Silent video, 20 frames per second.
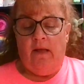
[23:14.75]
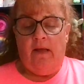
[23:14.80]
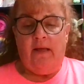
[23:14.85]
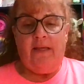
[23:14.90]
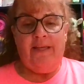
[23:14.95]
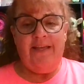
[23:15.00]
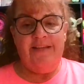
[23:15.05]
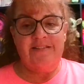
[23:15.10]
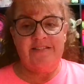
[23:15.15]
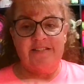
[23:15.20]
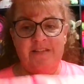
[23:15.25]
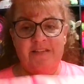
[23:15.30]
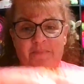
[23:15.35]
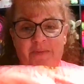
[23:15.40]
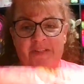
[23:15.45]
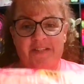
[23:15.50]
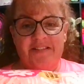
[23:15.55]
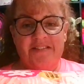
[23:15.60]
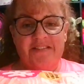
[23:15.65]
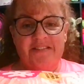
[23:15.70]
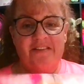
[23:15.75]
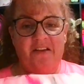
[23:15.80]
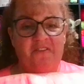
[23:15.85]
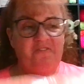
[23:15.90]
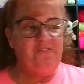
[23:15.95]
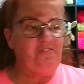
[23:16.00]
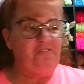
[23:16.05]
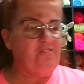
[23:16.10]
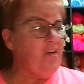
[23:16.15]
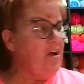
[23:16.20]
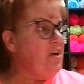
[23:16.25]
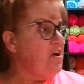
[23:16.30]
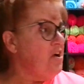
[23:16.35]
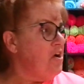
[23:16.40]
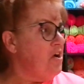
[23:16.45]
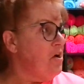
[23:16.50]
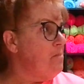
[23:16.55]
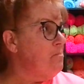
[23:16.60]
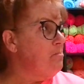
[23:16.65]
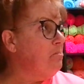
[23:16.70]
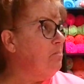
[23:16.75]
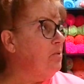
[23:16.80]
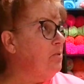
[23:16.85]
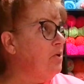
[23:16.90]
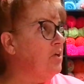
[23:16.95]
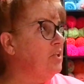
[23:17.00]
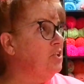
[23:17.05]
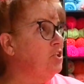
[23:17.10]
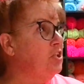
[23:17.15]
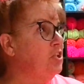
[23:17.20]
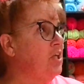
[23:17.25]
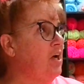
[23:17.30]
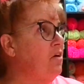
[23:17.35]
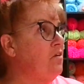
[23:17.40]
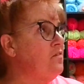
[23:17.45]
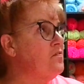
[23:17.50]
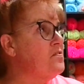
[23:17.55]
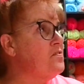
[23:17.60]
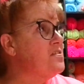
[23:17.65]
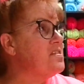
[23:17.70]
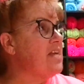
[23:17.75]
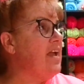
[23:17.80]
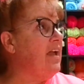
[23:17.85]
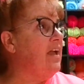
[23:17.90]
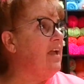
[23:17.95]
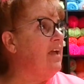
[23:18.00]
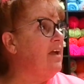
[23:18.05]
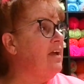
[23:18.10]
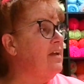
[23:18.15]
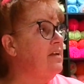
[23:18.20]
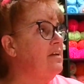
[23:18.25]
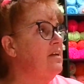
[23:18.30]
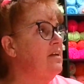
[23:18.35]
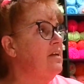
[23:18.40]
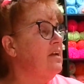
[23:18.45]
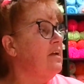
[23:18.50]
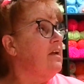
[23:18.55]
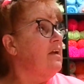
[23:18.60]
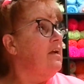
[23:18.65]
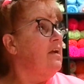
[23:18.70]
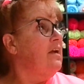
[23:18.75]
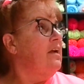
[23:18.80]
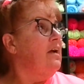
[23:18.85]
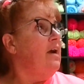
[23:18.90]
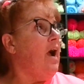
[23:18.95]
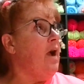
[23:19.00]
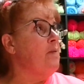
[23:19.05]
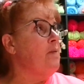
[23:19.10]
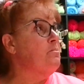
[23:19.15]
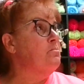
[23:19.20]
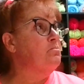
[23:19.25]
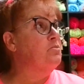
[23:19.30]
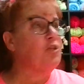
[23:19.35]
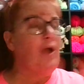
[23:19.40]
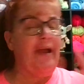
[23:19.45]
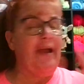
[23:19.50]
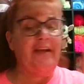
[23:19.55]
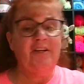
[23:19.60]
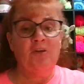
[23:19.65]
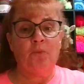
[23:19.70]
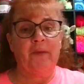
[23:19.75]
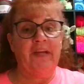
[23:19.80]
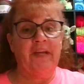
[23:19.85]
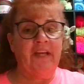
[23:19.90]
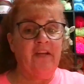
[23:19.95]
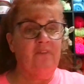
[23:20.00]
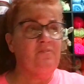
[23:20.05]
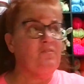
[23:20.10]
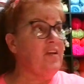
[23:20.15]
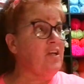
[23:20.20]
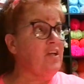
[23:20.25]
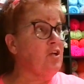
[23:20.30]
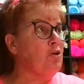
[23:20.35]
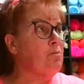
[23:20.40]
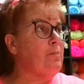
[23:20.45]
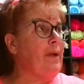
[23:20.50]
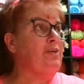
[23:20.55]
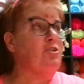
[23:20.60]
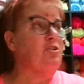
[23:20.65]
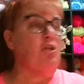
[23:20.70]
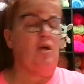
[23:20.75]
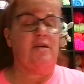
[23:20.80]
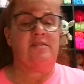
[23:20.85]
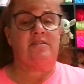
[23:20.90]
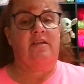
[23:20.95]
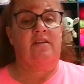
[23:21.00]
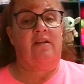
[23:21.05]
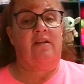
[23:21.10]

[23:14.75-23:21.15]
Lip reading: get some of this stuff put on shelves. And I'm trying to reconfigure my closet